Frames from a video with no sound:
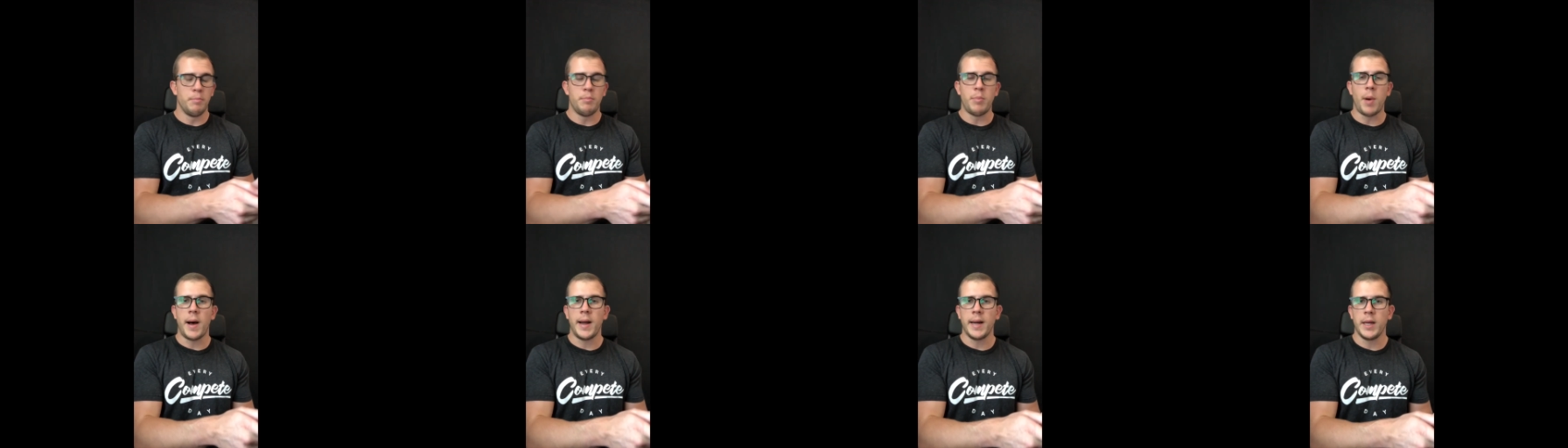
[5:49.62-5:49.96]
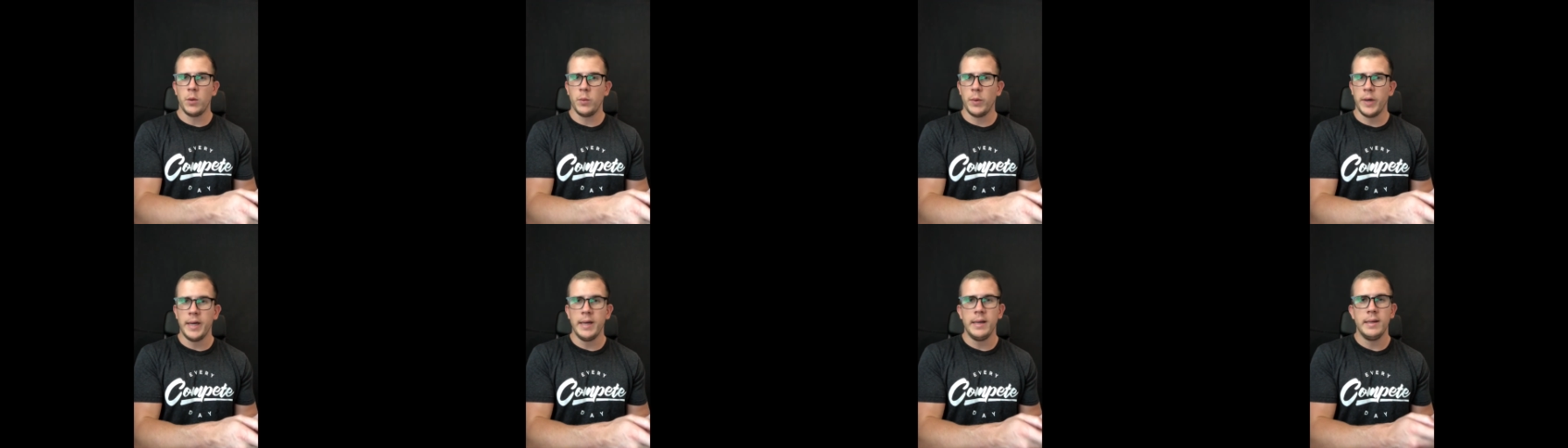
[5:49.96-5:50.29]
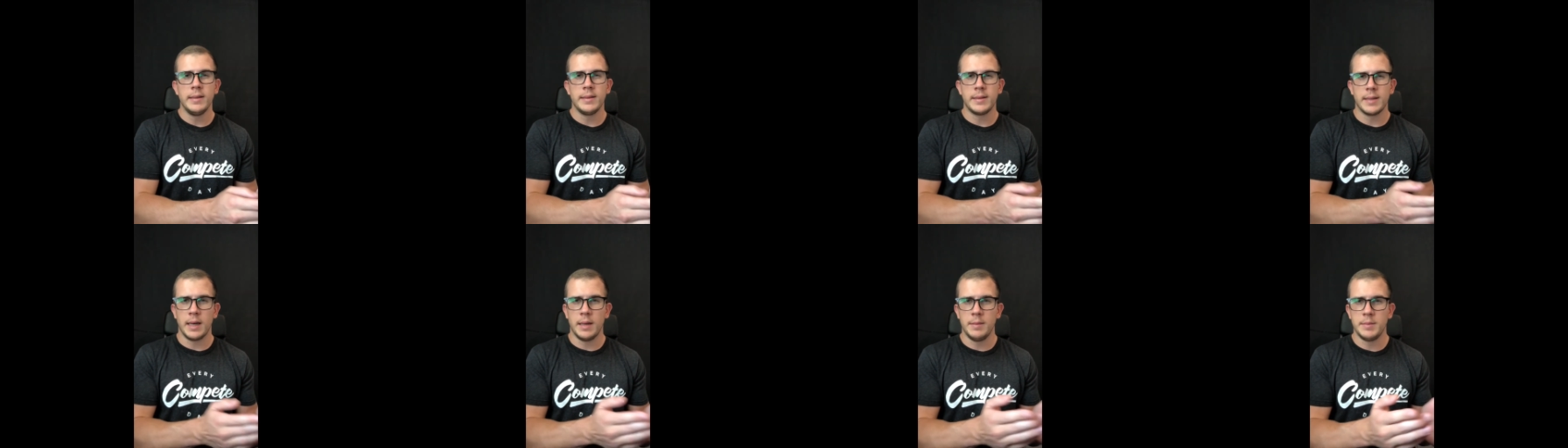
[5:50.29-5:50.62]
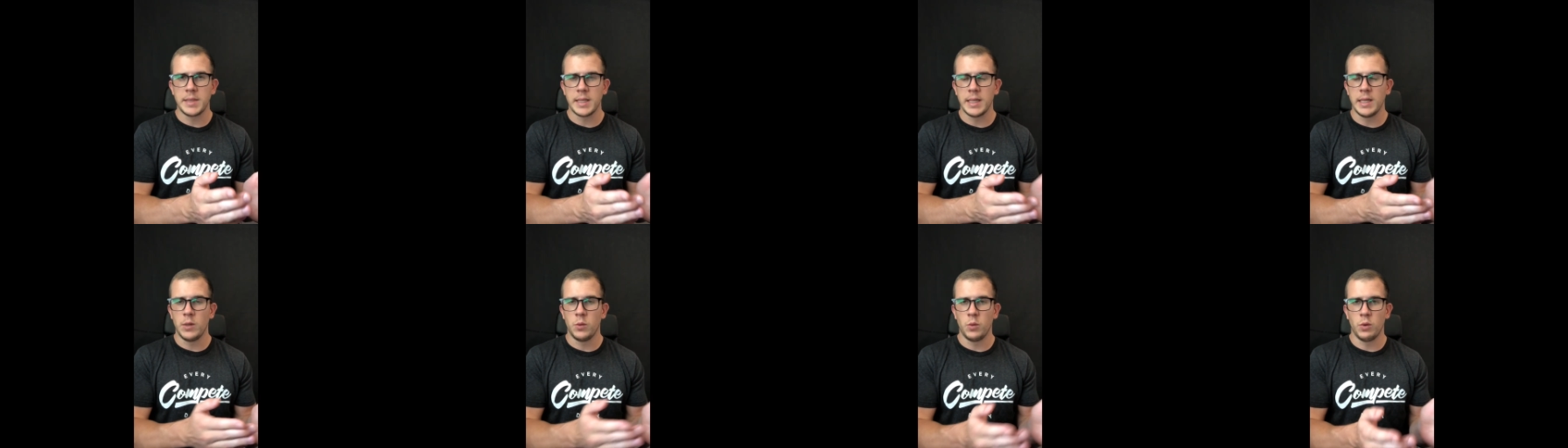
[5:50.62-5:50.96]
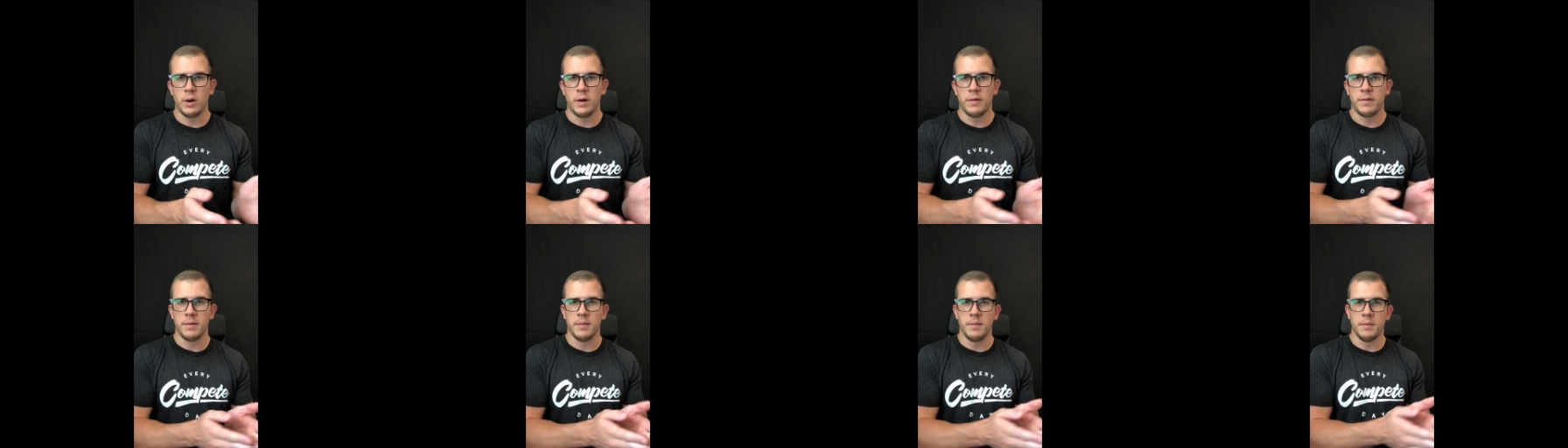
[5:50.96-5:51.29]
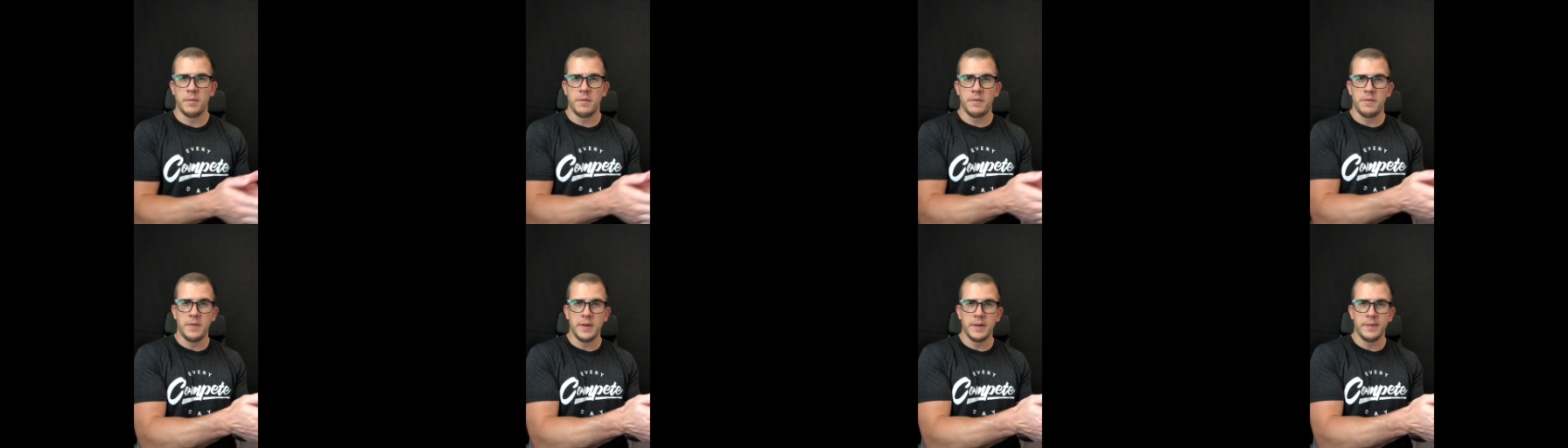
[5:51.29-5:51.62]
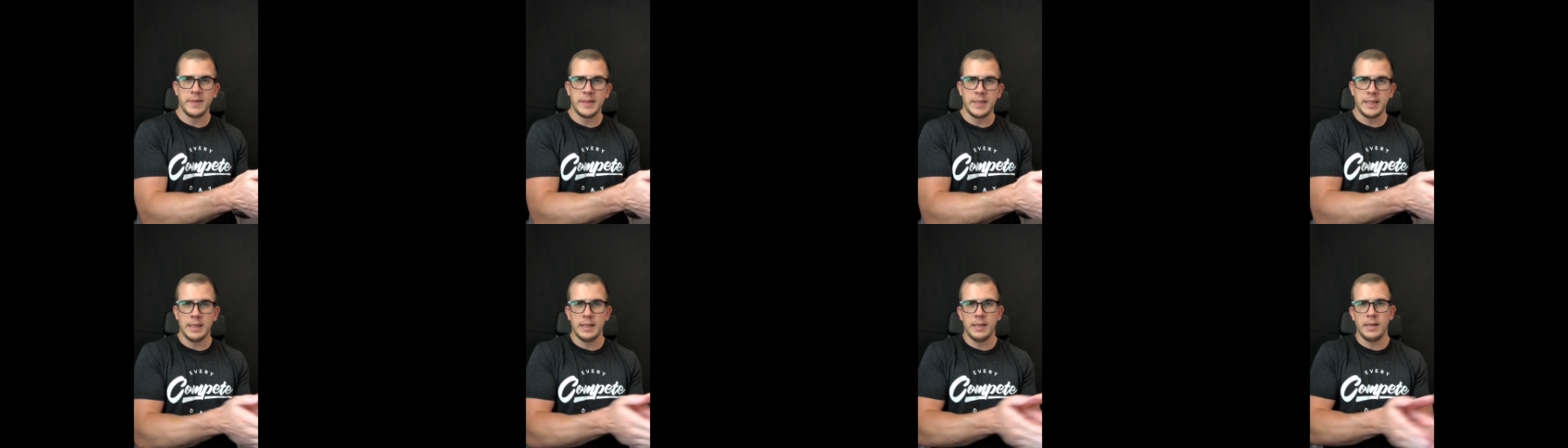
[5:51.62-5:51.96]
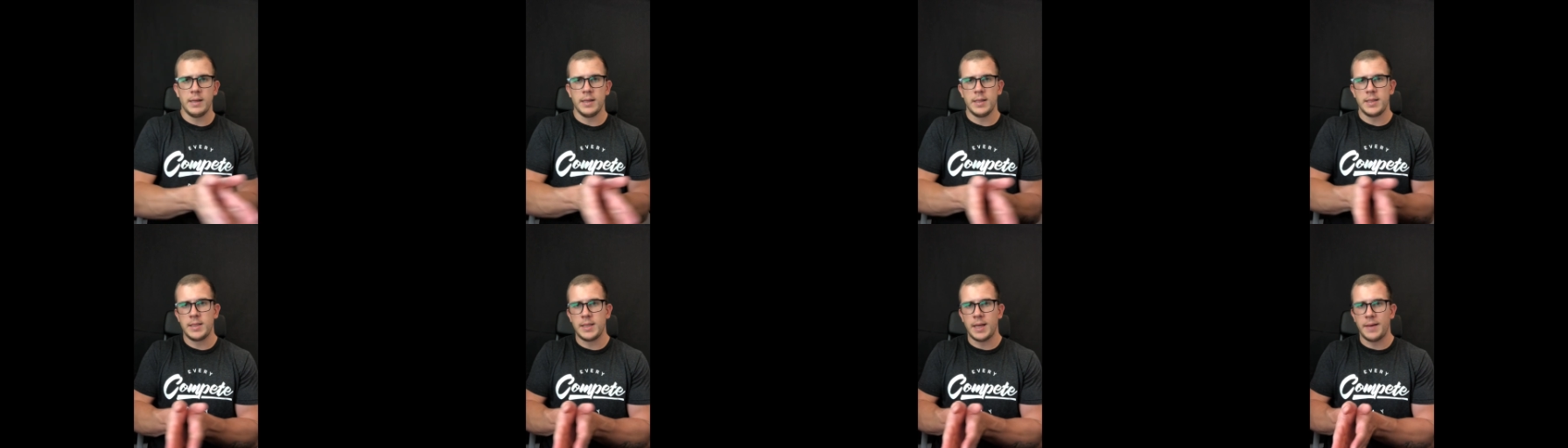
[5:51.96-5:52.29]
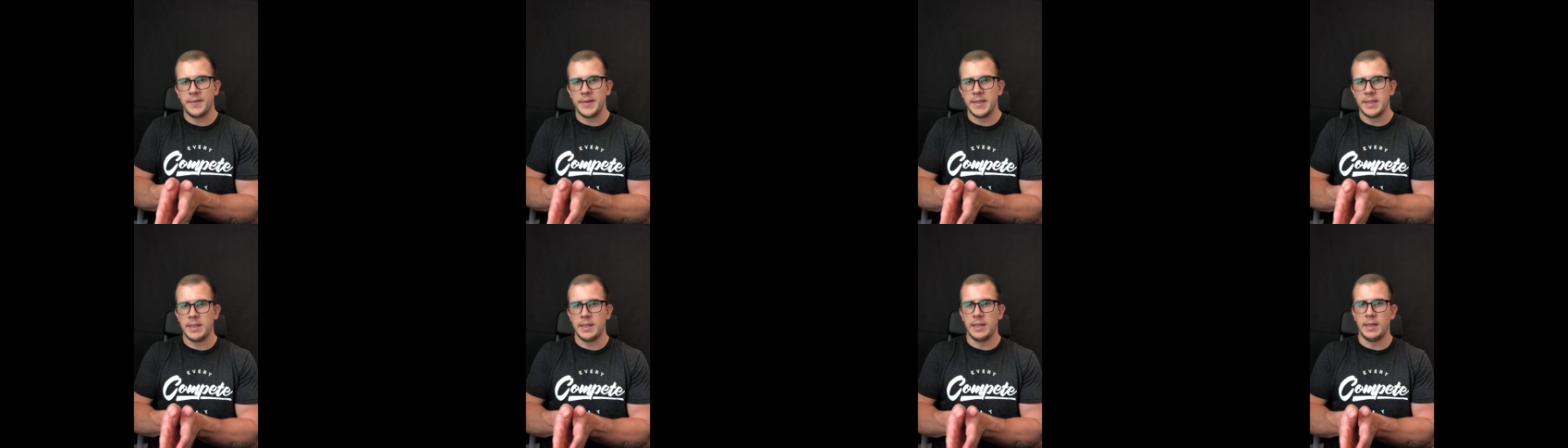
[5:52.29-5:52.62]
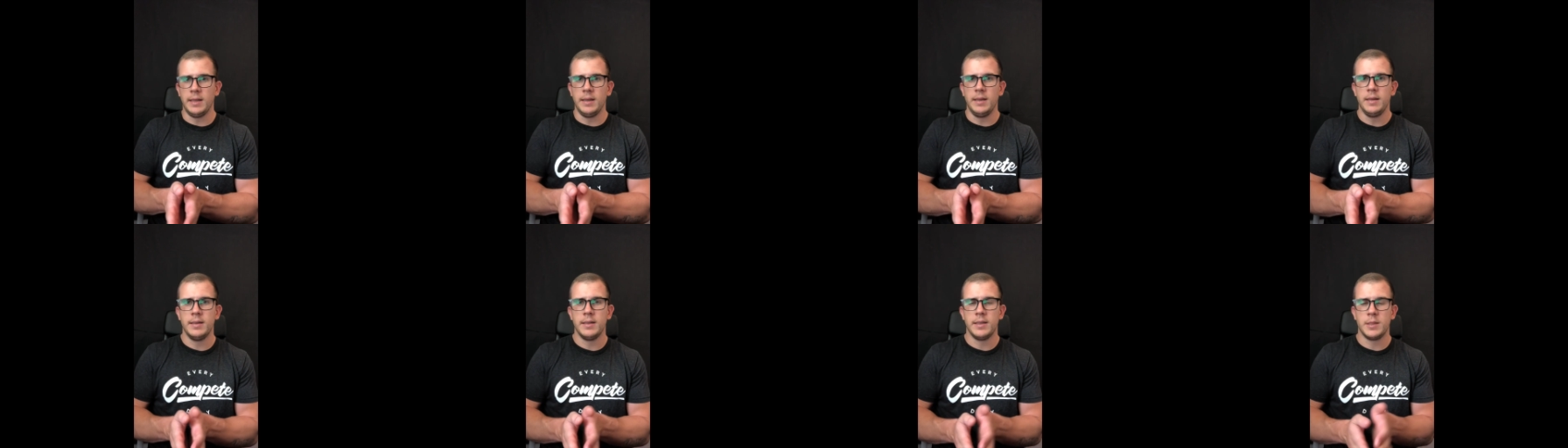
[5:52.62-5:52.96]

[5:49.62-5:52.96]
body weight times anywhere from 15 to 17